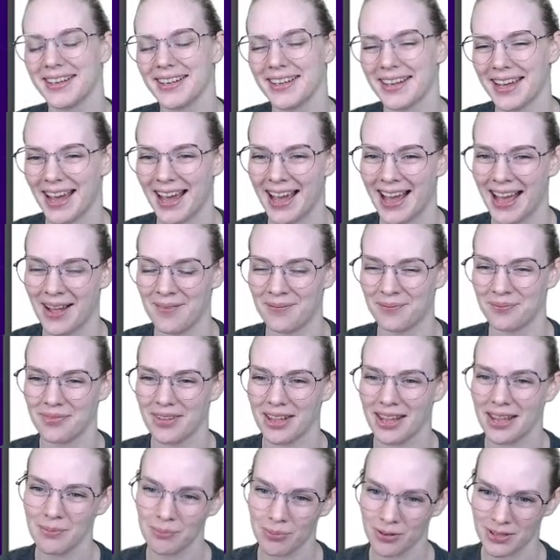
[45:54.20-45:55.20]

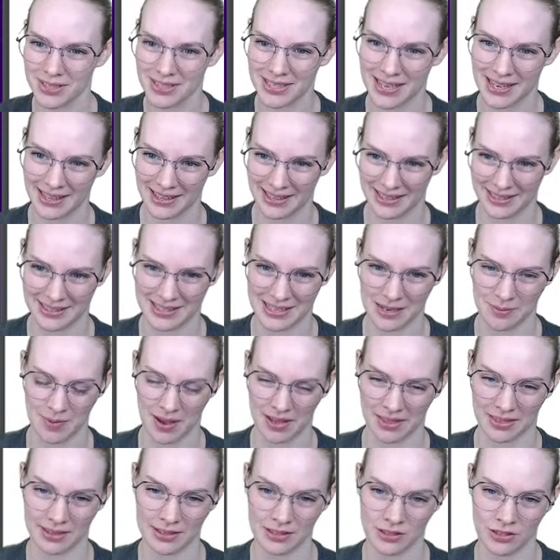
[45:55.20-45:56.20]
Input saliency
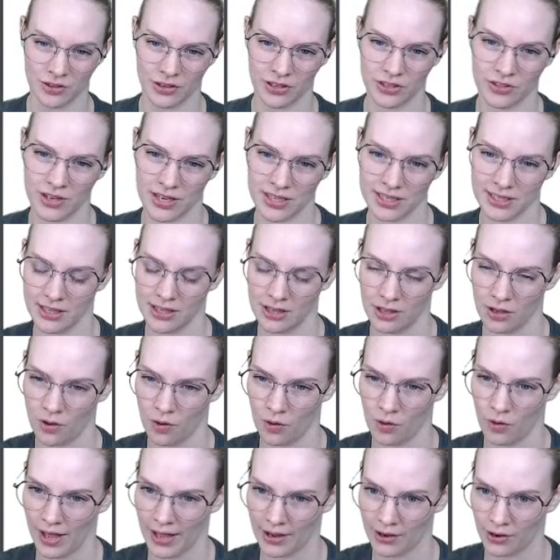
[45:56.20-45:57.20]
methods are addressing the
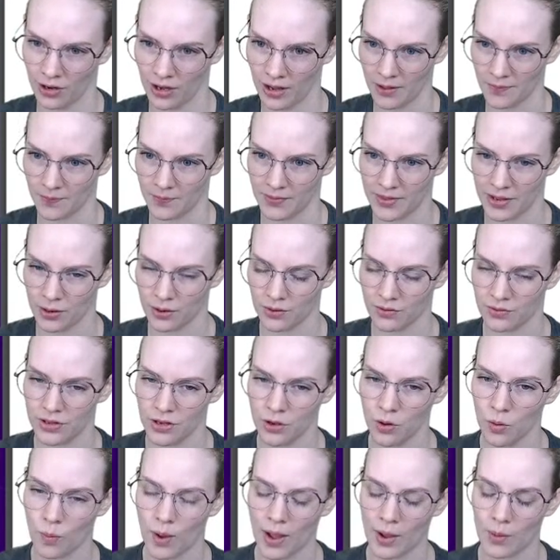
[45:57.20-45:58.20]
goal head on. They
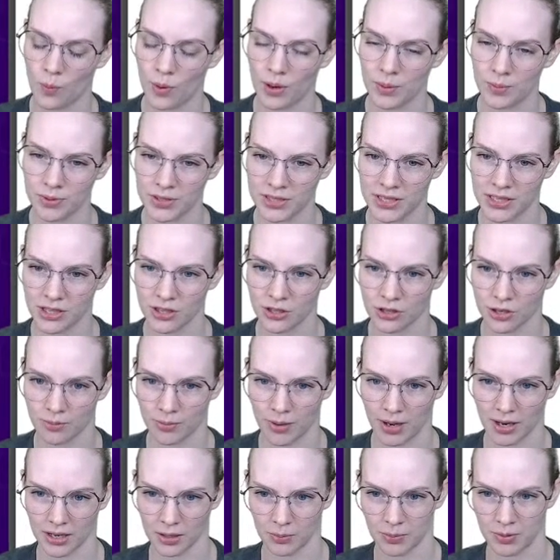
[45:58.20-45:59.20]
reveal why one particular
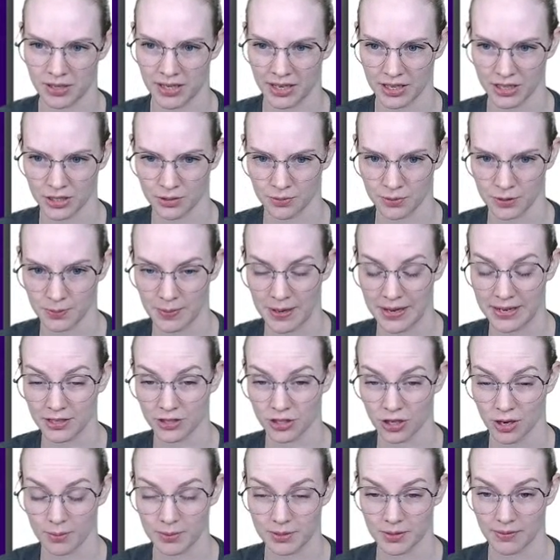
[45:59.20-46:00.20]
model prediction was made in
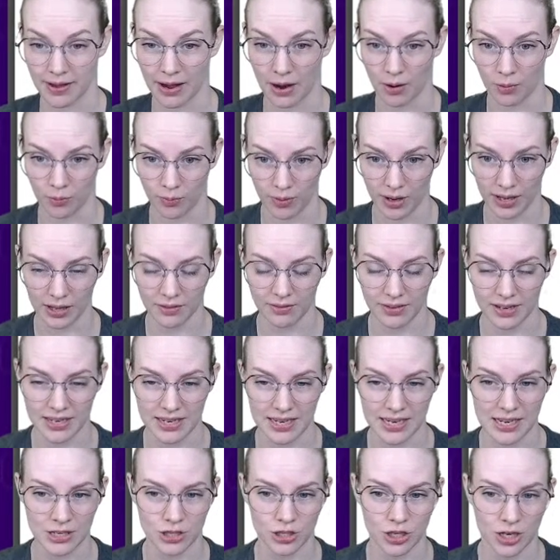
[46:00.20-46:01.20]
terms of how relevant
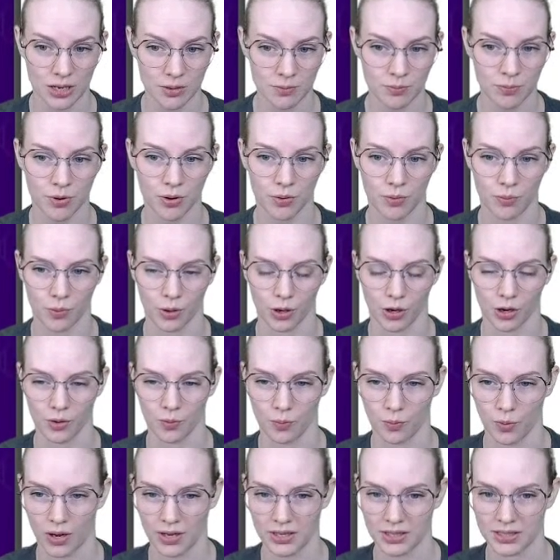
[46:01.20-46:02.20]
each input word
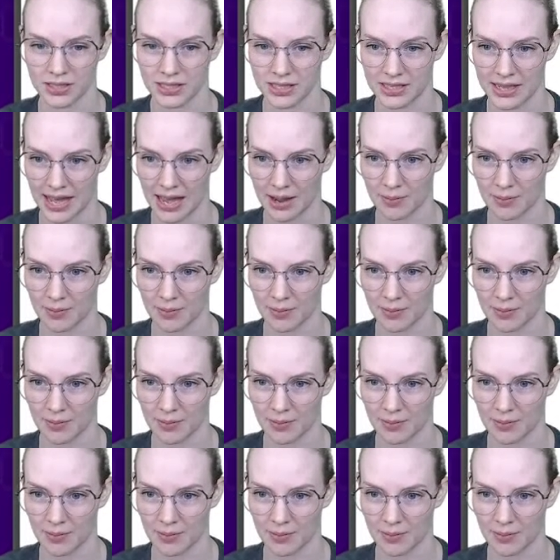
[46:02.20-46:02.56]
was to that